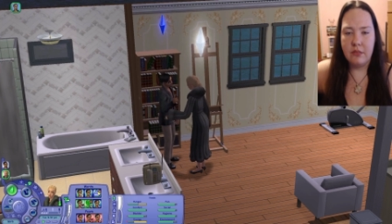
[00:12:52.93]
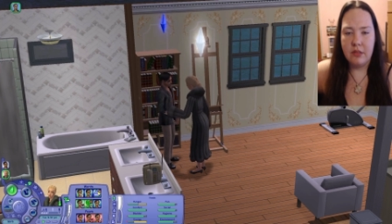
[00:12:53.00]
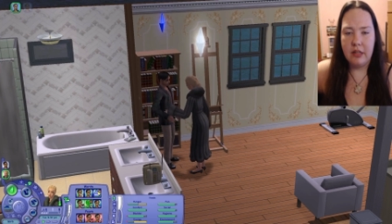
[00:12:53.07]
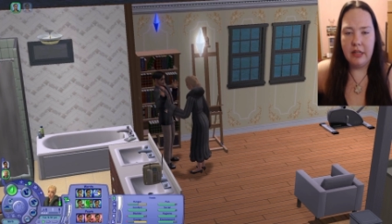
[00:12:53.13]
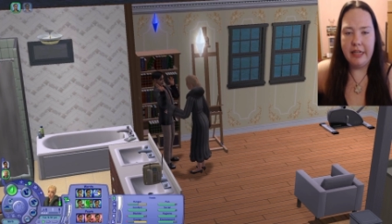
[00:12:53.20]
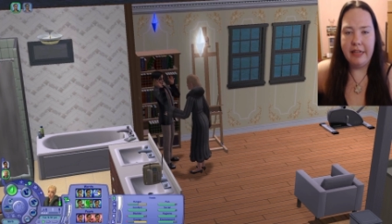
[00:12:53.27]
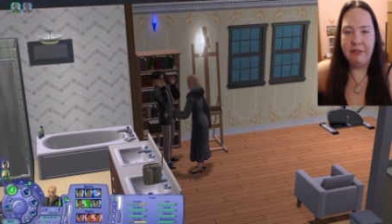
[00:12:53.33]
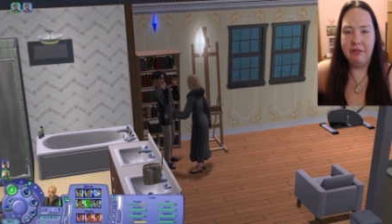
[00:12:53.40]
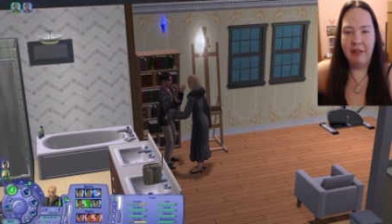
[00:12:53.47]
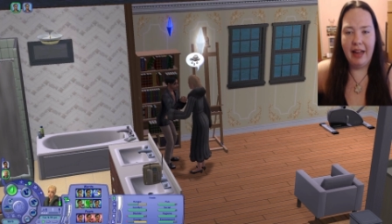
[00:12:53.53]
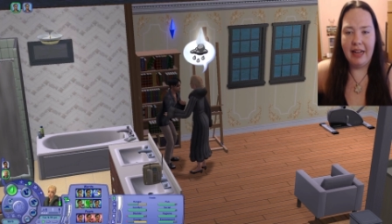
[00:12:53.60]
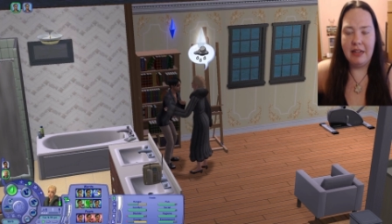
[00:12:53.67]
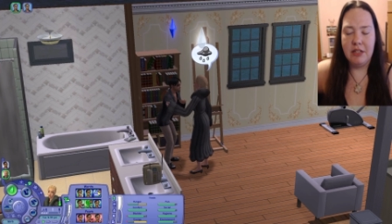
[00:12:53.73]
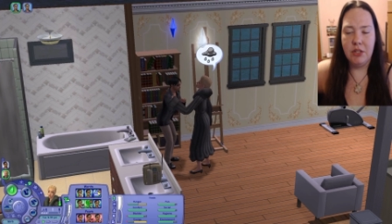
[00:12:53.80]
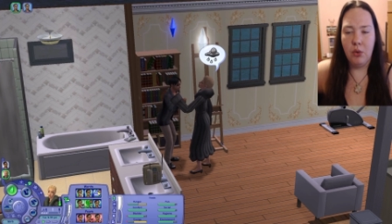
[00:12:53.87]

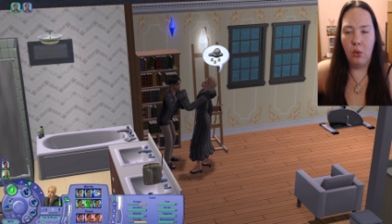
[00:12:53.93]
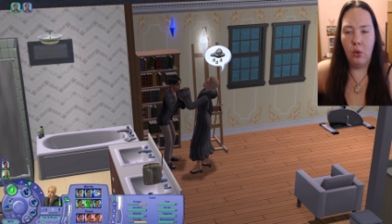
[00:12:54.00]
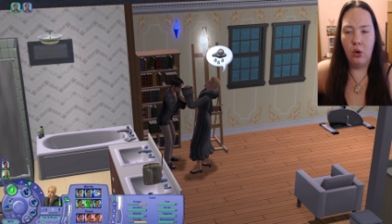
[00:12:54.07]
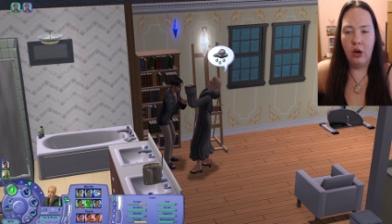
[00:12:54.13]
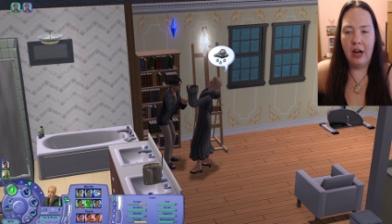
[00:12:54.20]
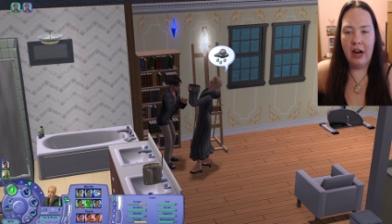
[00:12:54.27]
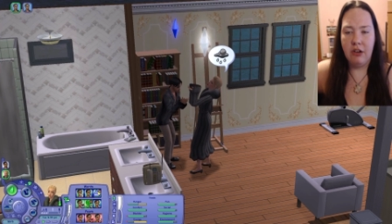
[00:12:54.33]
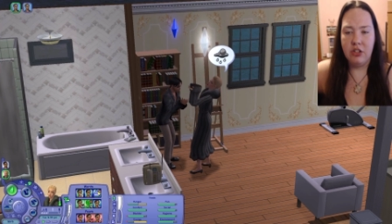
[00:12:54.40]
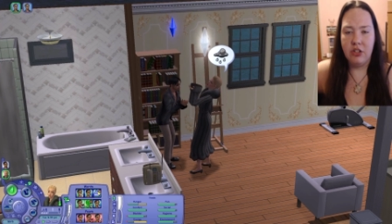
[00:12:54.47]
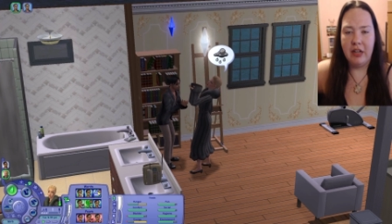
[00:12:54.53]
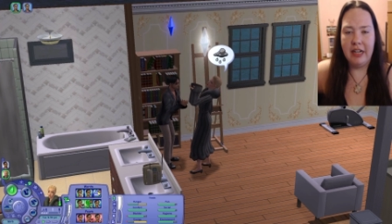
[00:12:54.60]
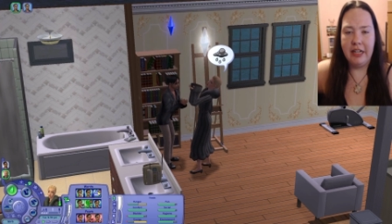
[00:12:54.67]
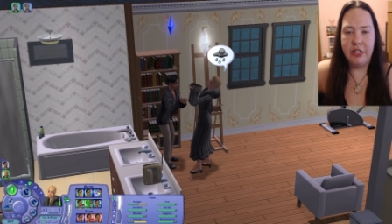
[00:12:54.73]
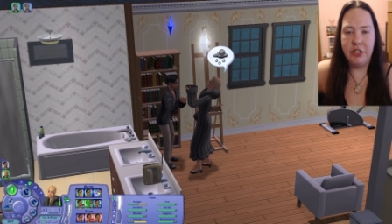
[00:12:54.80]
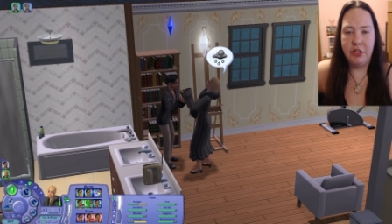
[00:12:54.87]
event or I was
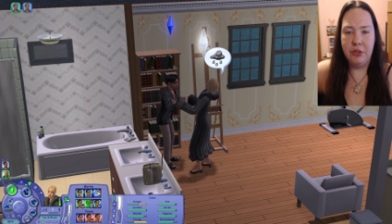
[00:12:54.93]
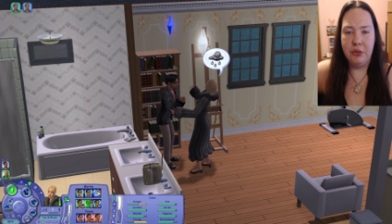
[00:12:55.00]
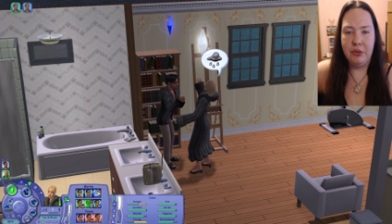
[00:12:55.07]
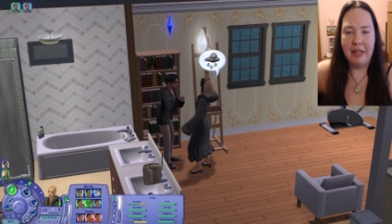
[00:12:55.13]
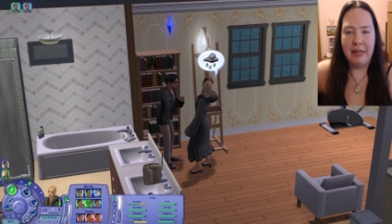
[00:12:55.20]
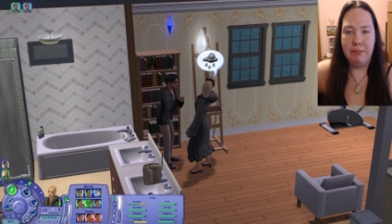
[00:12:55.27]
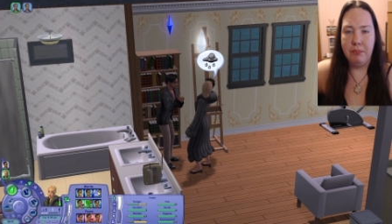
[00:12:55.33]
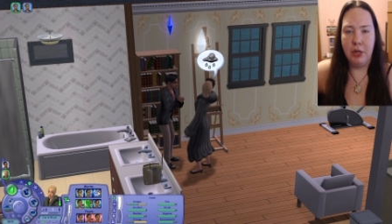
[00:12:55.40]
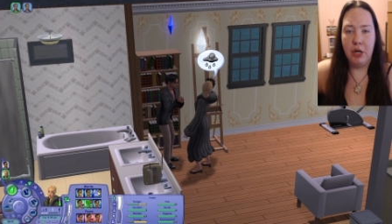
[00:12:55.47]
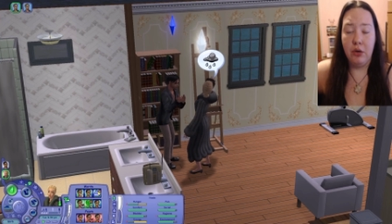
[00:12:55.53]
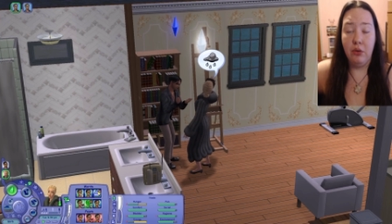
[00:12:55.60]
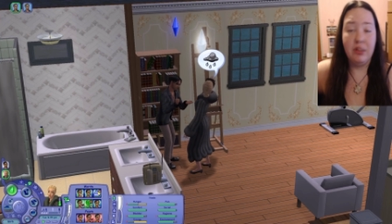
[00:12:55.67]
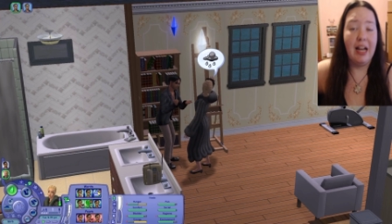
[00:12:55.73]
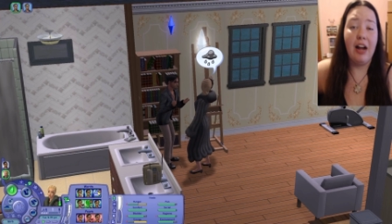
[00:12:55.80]
trying to get burgled.